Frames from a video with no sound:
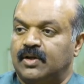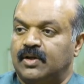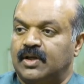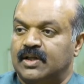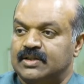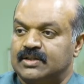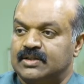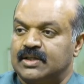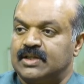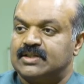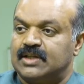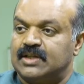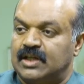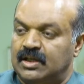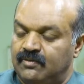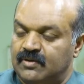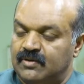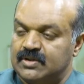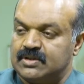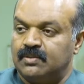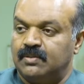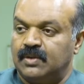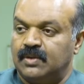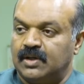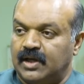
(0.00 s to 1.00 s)
You can say it's
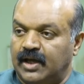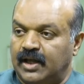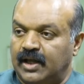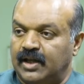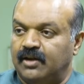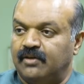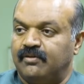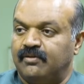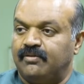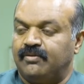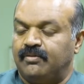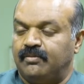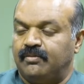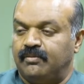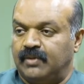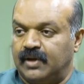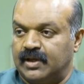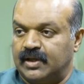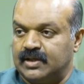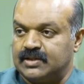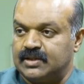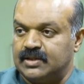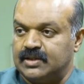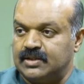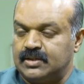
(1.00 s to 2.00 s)
invisible kind of
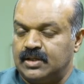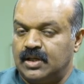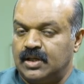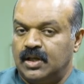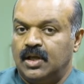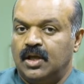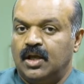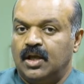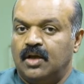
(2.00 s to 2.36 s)
braces,